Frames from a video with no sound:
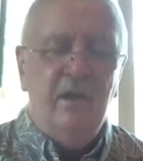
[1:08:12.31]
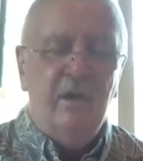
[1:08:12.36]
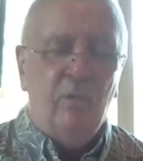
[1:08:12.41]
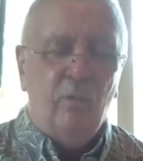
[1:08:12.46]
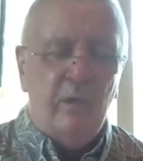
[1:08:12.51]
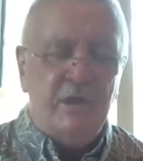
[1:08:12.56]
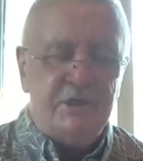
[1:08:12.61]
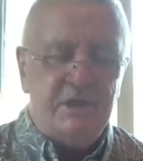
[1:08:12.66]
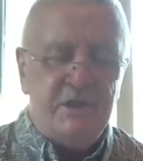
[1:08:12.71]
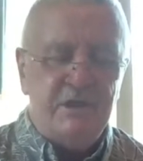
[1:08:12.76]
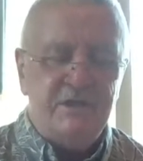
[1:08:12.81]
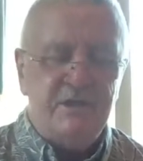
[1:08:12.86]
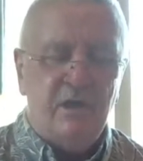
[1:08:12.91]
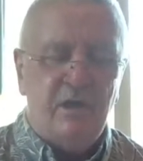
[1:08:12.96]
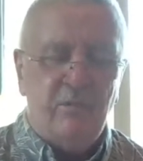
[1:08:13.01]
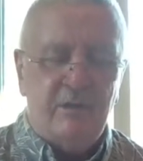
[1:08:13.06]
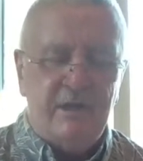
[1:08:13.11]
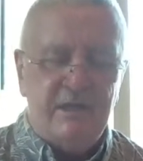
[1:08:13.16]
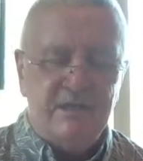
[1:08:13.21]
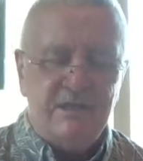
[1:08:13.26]
which is our
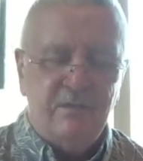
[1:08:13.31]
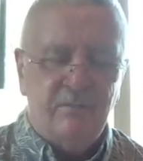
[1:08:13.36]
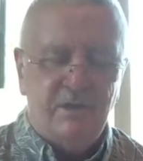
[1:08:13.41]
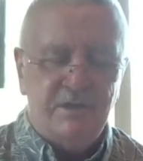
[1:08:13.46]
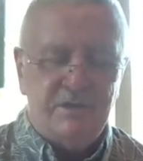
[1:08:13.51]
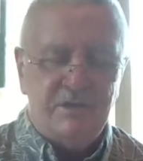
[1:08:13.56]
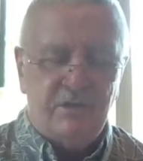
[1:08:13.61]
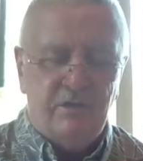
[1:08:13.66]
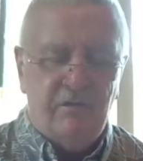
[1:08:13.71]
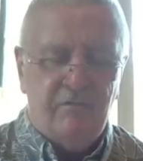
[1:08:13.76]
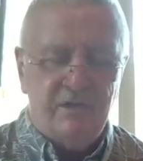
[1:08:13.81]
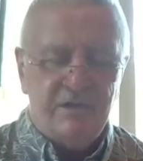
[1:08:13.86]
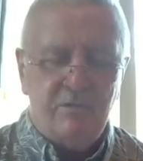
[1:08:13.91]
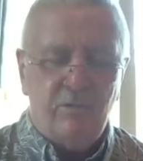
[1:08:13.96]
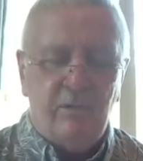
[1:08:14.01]
reasonable service.